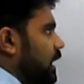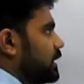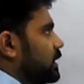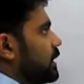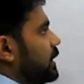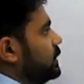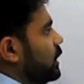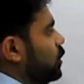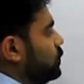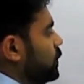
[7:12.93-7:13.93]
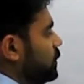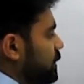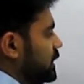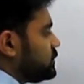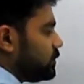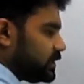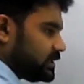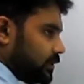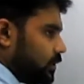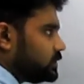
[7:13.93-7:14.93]
I can write the output based on
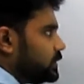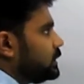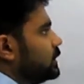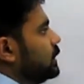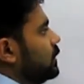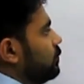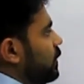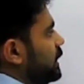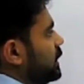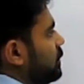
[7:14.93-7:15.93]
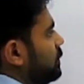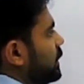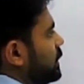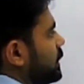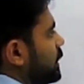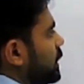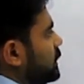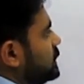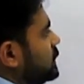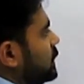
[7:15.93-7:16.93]
this logic. Y can be written
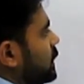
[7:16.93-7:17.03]
as